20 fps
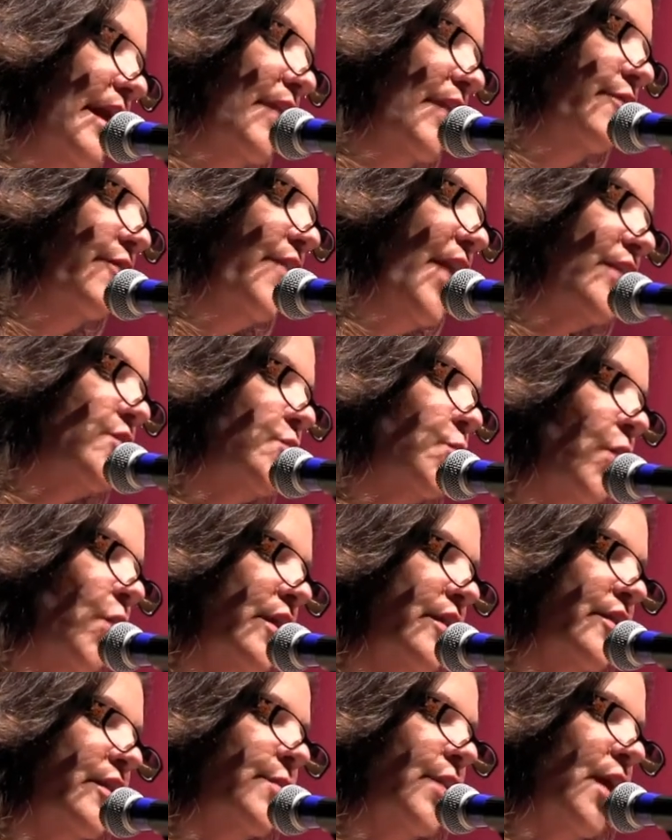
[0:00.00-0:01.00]
In fact,
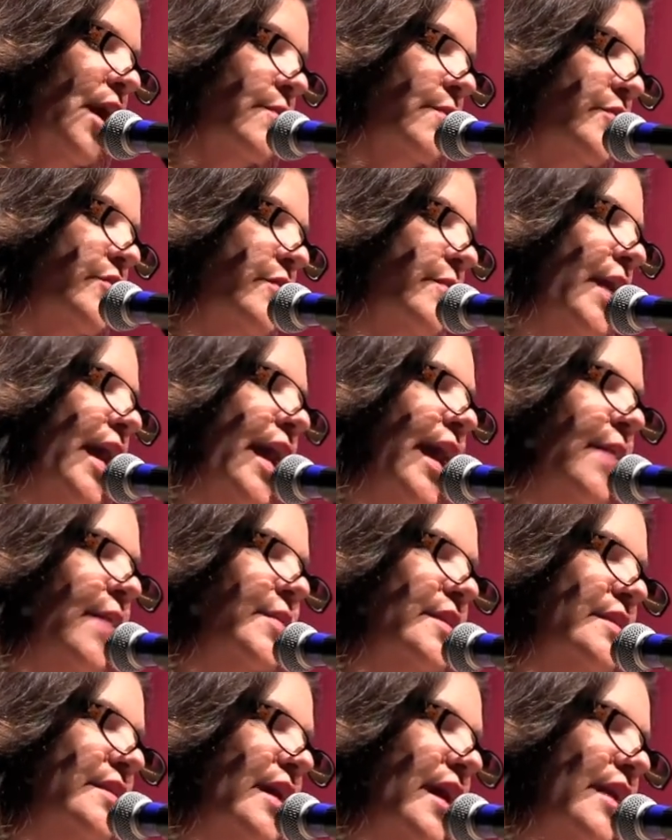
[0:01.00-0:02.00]
one of them comes from the
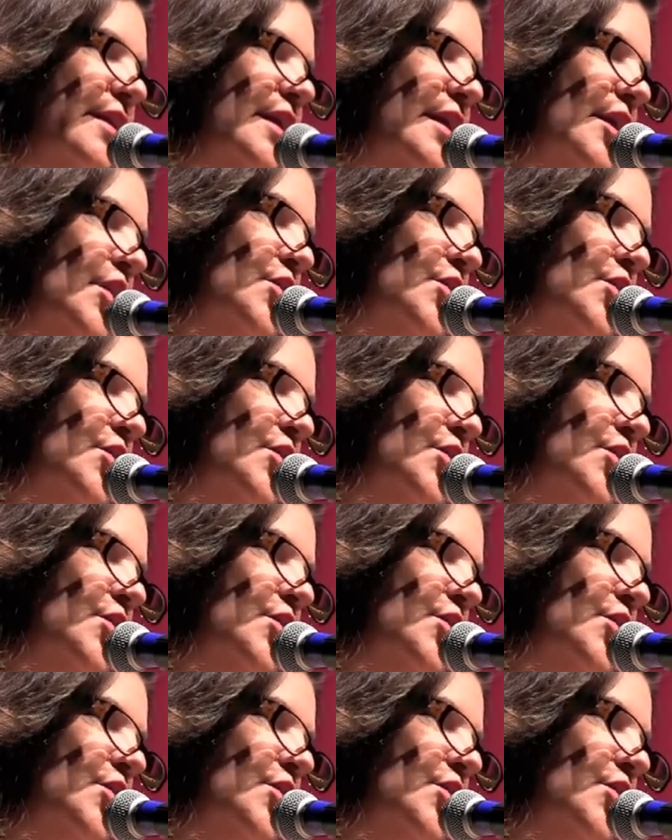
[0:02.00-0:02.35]
Amazon and